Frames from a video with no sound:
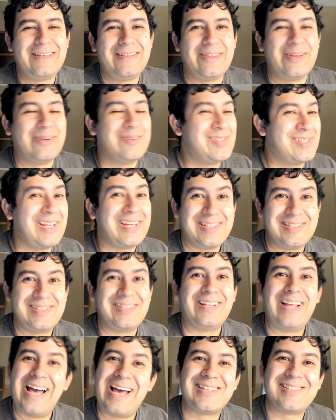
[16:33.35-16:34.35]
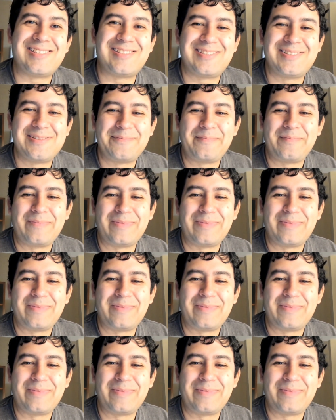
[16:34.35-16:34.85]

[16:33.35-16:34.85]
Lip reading: They're second to last.